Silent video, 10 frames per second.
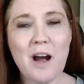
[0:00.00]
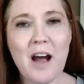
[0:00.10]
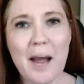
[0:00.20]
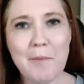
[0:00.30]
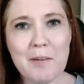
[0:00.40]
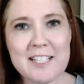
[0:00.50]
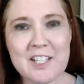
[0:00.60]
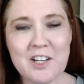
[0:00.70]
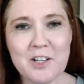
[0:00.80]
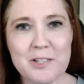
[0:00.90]
I'm going to
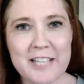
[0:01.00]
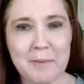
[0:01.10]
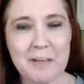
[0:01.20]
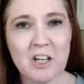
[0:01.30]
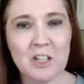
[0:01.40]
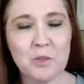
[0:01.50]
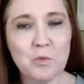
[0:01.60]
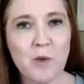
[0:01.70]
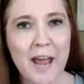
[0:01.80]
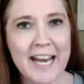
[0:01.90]
start a new segment called
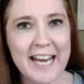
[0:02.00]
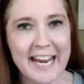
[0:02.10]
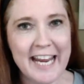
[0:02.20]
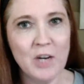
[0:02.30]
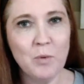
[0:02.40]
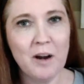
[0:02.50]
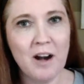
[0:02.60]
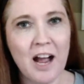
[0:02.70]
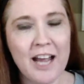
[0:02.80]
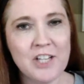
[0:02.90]
Red Ink,
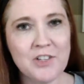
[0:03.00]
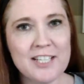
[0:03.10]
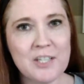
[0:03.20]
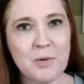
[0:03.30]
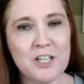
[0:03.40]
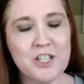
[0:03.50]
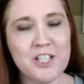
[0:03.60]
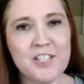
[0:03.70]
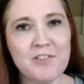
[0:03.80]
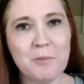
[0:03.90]
where I address
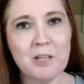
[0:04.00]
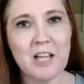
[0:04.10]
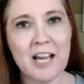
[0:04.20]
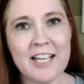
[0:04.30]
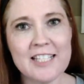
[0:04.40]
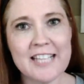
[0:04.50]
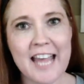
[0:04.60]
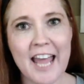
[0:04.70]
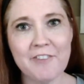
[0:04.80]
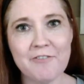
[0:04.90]
questions from clients
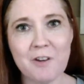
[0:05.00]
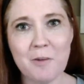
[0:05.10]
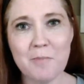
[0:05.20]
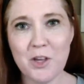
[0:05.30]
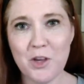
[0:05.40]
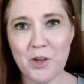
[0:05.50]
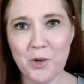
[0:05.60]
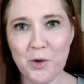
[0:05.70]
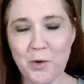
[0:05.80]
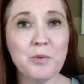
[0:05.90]
and from
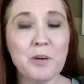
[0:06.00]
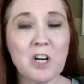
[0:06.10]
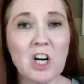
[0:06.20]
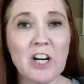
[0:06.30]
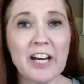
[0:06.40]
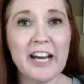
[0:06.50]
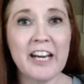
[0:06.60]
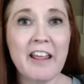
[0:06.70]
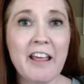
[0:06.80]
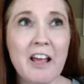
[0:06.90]
you
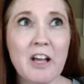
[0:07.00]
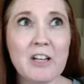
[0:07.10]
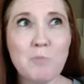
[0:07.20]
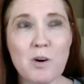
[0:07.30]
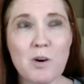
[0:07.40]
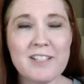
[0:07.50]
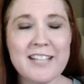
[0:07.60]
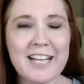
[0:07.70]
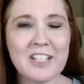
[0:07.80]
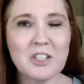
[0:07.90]
regarding more
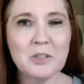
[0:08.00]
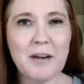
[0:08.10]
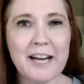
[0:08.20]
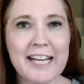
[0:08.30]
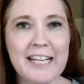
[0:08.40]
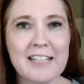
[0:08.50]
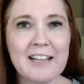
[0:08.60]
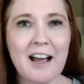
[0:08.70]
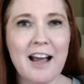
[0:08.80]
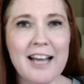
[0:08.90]
technical writing
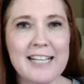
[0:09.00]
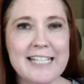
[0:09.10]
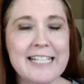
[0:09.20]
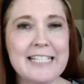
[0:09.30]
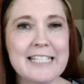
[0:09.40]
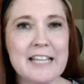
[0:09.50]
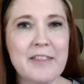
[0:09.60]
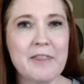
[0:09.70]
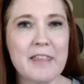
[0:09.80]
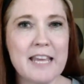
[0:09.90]
ideas
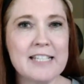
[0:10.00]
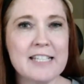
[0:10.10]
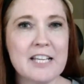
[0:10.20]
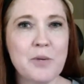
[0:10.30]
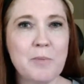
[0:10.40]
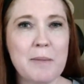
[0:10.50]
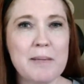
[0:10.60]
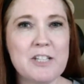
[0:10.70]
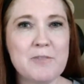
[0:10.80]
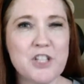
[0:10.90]
and things that you might
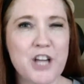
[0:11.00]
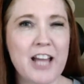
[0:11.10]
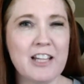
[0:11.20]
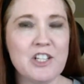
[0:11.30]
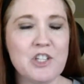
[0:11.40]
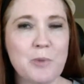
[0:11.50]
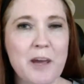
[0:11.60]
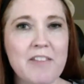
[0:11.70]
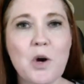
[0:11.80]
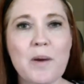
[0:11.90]
be challenged
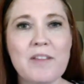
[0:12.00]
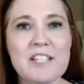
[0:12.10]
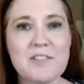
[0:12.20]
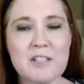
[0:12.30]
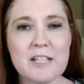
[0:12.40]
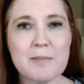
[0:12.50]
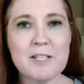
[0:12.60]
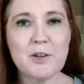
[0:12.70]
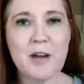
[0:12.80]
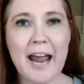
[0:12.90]
with. In this first
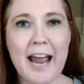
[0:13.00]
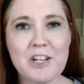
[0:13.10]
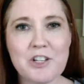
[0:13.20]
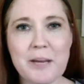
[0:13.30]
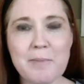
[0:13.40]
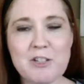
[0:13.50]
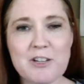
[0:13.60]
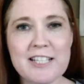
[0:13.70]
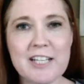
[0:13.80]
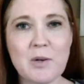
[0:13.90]
episode, I actually am
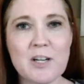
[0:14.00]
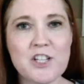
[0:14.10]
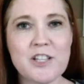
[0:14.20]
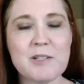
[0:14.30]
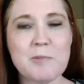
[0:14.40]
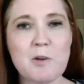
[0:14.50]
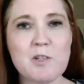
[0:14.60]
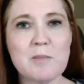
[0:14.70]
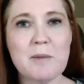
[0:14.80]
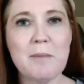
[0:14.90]
addressing a question that was
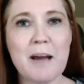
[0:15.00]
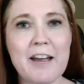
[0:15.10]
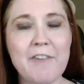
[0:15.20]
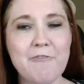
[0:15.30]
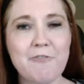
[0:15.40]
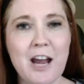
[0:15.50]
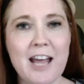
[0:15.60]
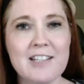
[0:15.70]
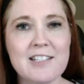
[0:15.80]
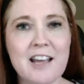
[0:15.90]
posed to me by a
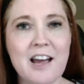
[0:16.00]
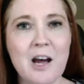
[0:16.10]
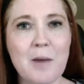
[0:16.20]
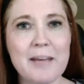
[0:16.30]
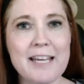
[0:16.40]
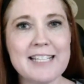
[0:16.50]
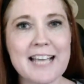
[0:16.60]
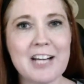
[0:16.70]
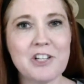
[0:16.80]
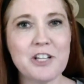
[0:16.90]
friend. He is
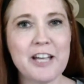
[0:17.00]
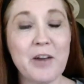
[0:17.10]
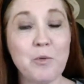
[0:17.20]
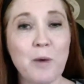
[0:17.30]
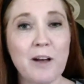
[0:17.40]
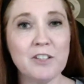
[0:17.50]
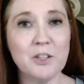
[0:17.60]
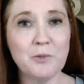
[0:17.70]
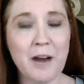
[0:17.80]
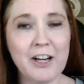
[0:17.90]
actually a
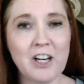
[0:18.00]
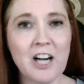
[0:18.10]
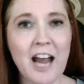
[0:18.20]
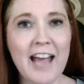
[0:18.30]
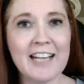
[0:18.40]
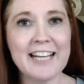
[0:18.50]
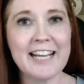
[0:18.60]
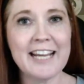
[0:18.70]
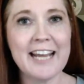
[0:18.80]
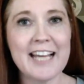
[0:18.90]
well-known writer and
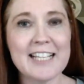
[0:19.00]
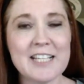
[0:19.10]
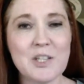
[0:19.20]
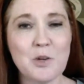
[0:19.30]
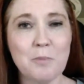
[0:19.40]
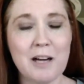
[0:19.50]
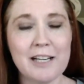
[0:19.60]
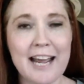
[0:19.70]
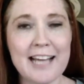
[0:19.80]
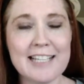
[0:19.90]
he has his own
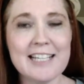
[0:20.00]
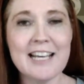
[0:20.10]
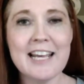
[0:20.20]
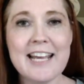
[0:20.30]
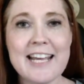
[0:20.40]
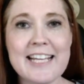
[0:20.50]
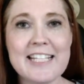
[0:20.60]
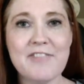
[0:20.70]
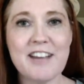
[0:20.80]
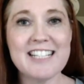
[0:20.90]
podcast. He
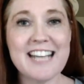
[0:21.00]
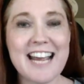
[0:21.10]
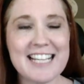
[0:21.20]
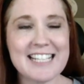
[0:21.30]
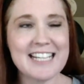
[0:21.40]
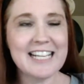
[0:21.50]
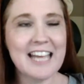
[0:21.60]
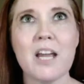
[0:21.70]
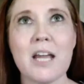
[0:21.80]
is fantastic.